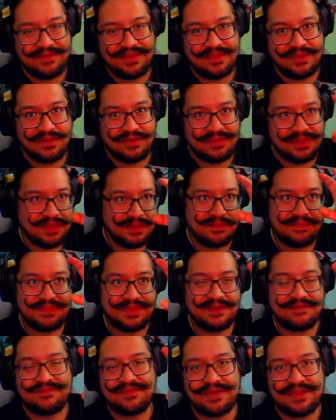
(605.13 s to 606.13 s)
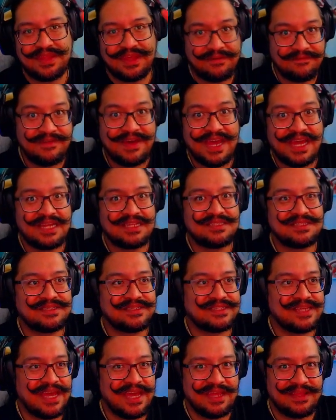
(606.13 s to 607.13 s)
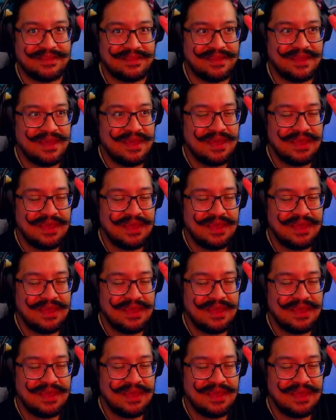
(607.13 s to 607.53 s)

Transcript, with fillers: you know the different events and